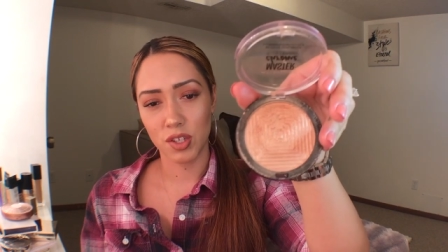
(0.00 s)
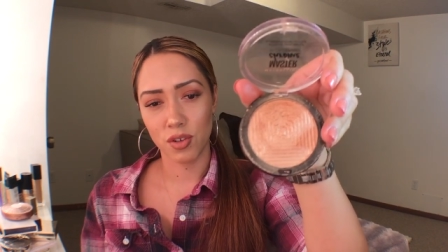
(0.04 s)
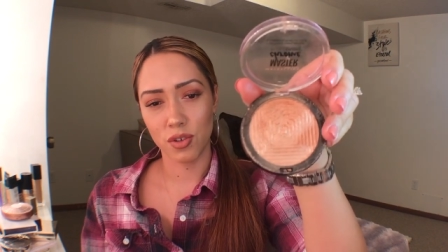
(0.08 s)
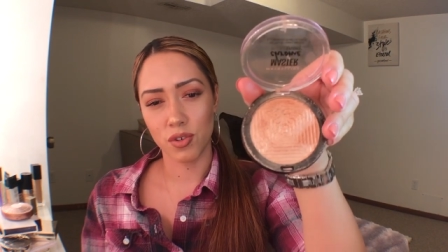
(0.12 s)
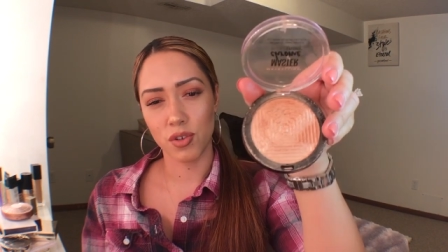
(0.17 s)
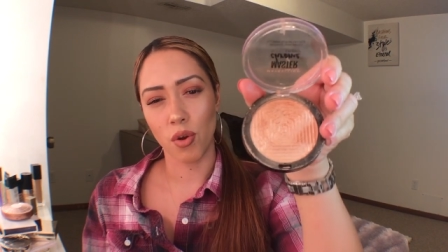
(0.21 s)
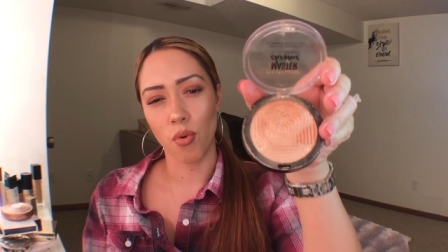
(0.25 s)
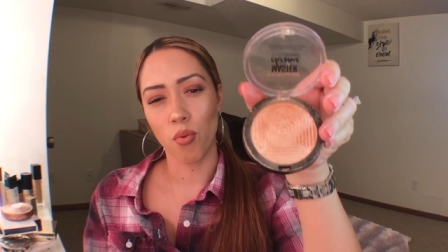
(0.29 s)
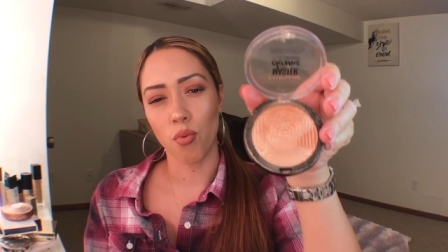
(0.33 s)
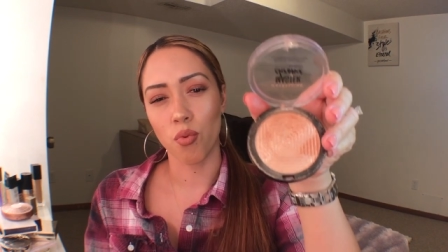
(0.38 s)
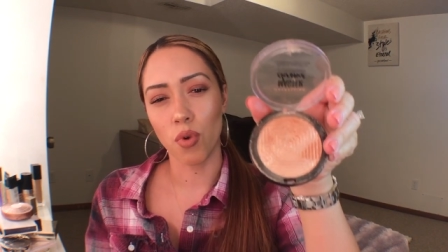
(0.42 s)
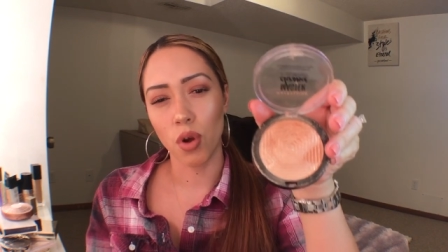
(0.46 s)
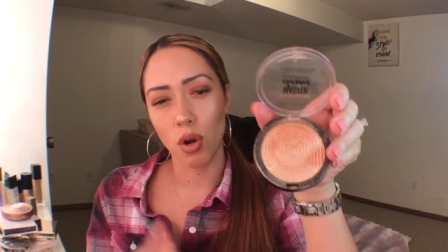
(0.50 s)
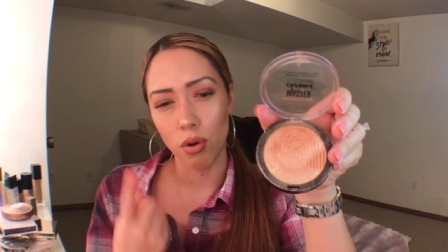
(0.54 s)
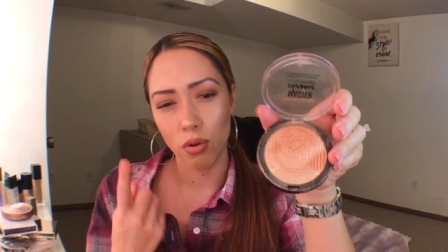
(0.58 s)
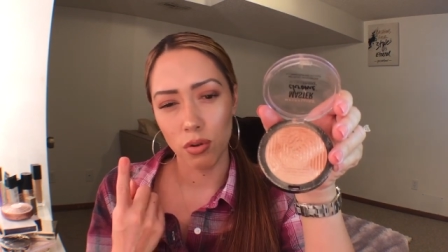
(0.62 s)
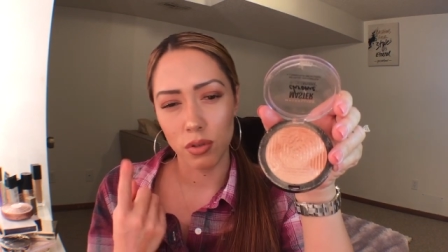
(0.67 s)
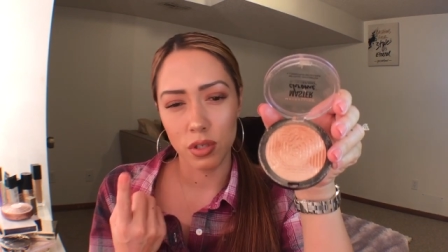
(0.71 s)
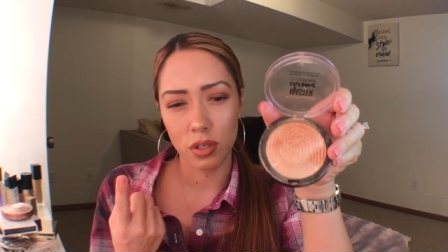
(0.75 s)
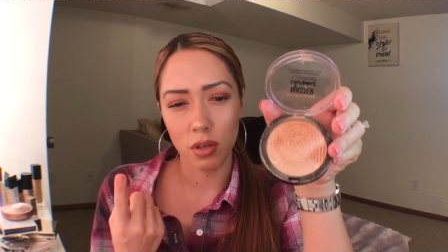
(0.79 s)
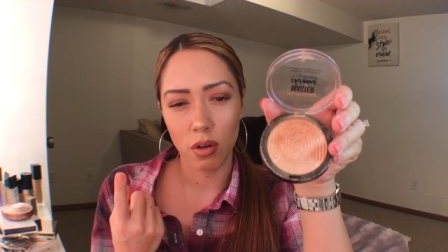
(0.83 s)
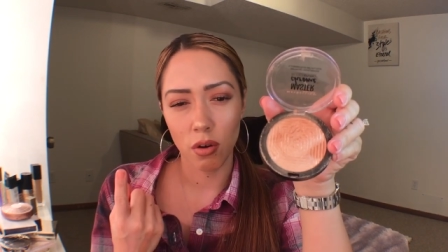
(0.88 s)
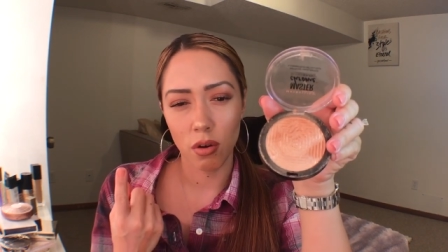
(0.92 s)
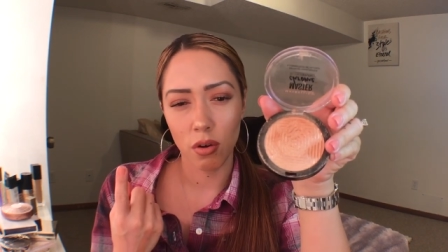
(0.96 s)
There's a
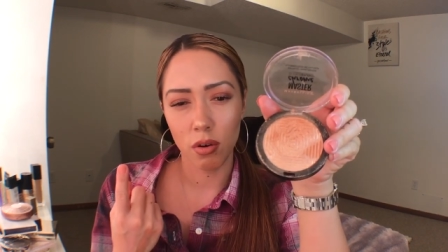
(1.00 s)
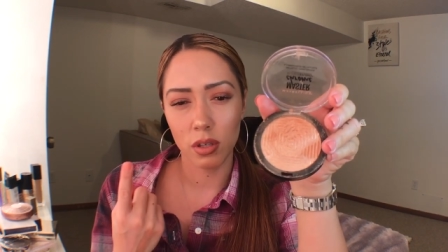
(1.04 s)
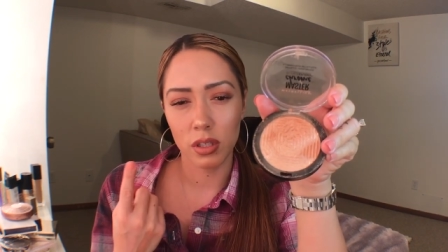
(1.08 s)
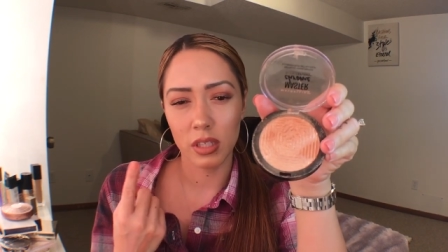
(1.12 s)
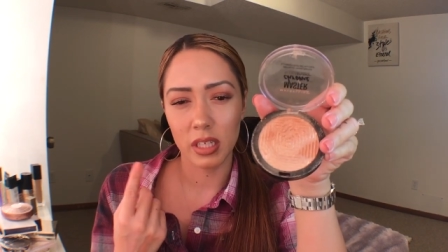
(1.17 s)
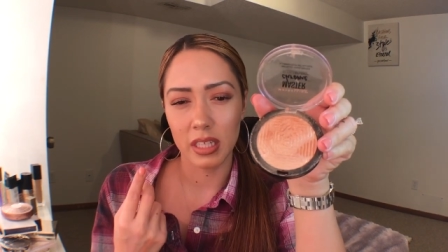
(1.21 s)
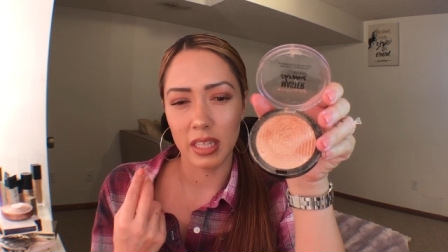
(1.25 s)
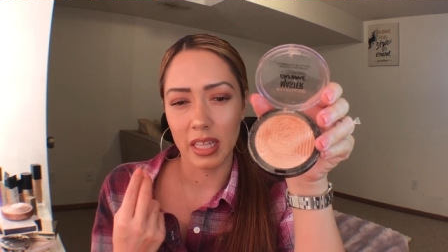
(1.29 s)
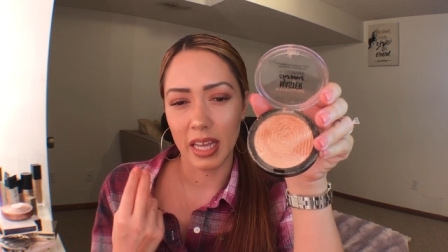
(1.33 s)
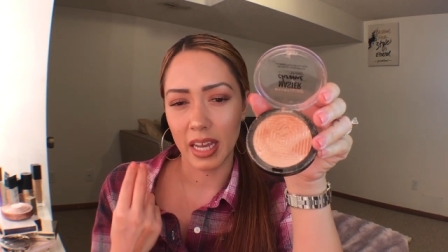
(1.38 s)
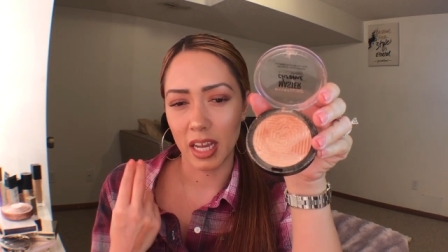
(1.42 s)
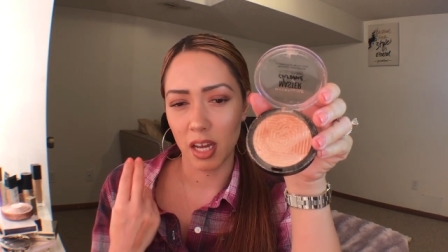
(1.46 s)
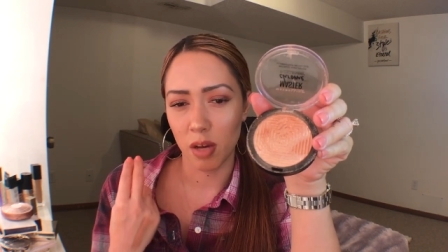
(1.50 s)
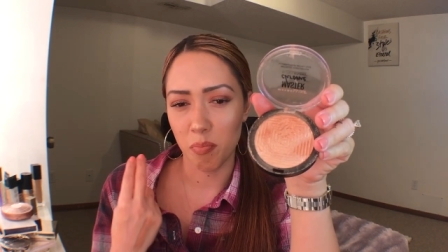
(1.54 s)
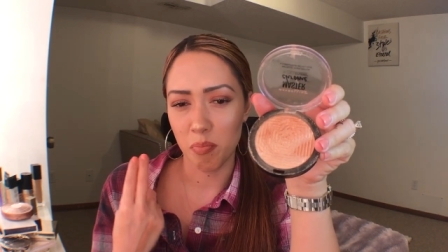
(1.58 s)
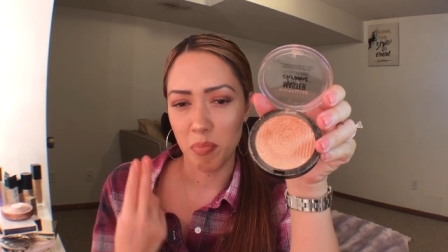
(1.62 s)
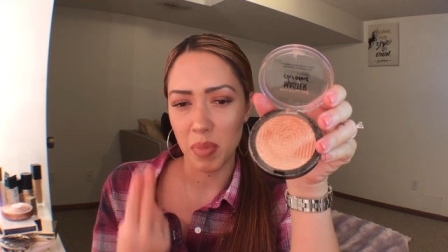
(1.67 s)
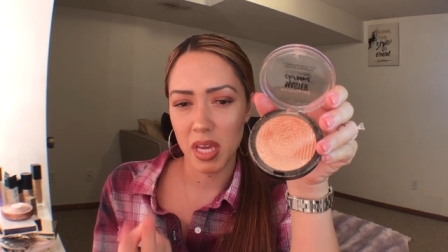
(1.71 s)
rose gold and like a